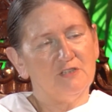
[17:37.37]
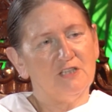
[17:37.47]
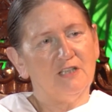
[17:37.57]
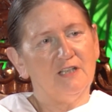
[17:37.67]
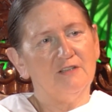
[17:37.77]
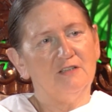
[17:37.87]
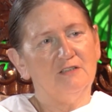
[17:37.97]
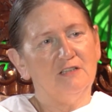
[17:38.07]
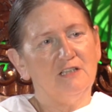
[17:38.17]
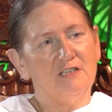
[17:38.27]

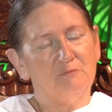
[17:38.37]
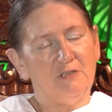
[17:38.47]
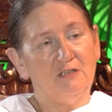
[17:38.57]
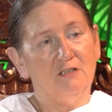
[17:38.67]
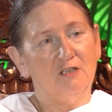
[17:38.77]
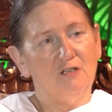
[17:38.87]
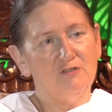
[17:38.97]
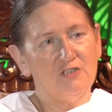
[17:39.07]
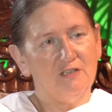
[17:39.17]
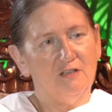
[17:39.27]
together and be
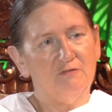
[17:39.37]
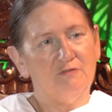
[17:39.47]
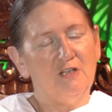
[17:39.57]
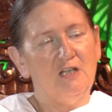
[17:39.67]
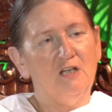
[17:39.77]
close enough